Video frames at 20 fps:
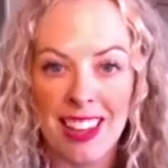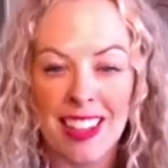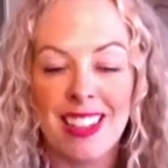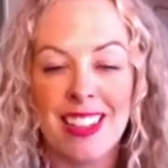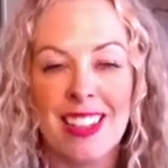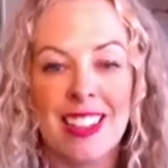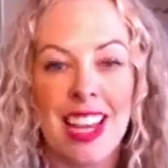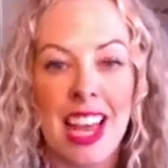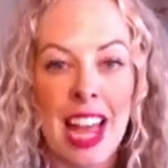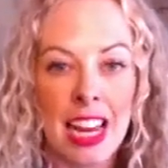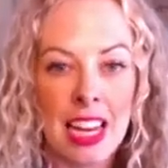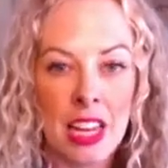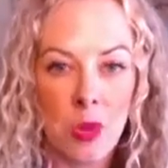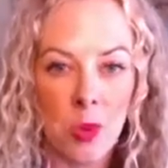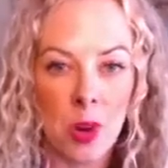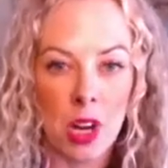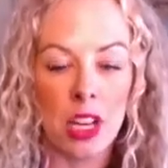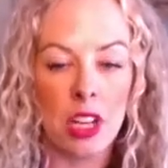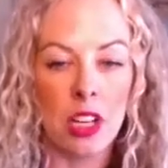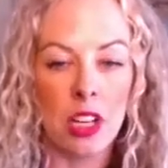to
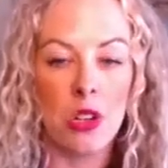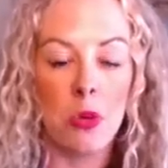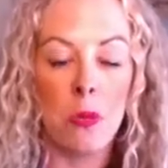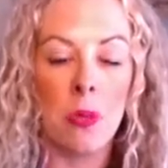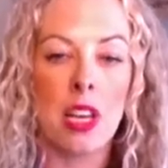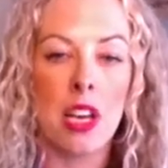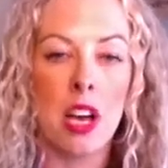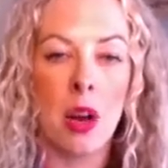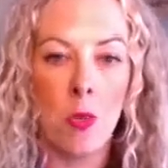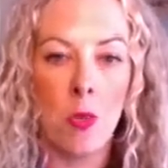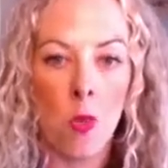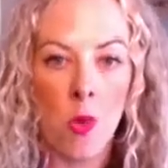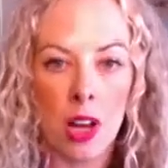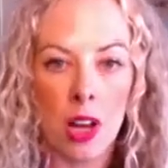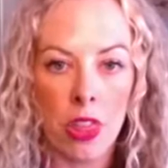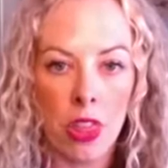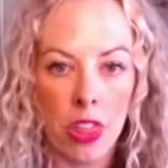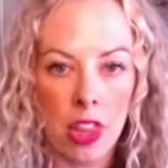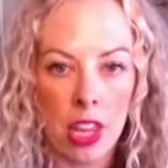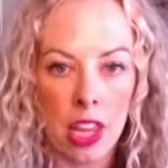anyone, you become one
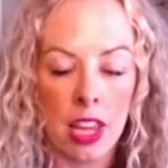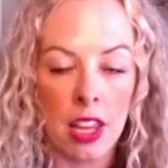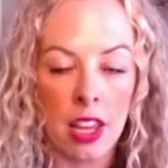thing